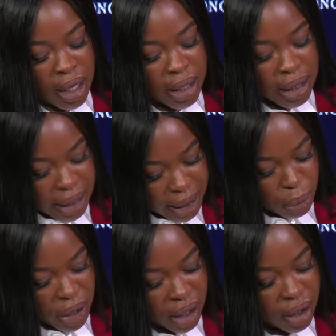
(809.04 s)
this
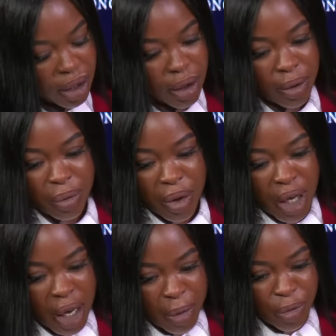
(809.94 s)
week.
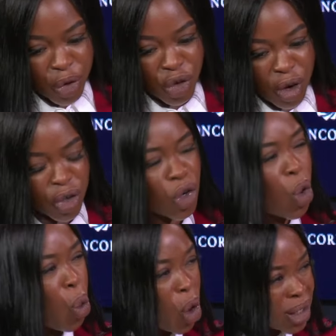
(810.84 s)
Infrastructure,
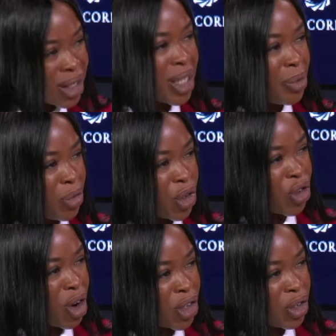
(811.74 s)
quality
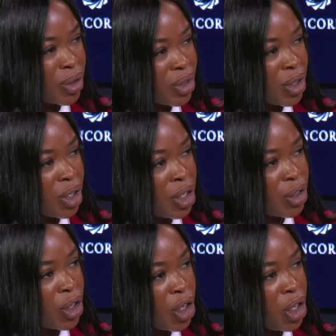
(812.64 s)
infrastructure is
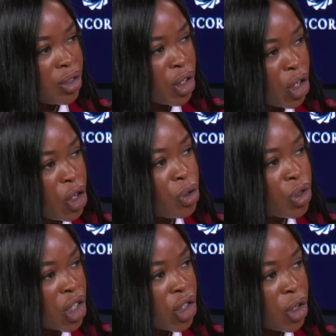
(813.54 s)
a huge
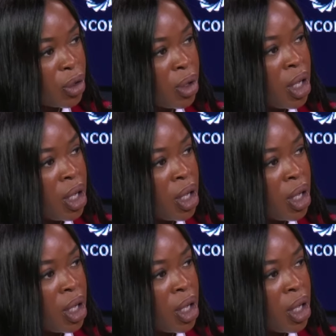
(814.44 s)
issue,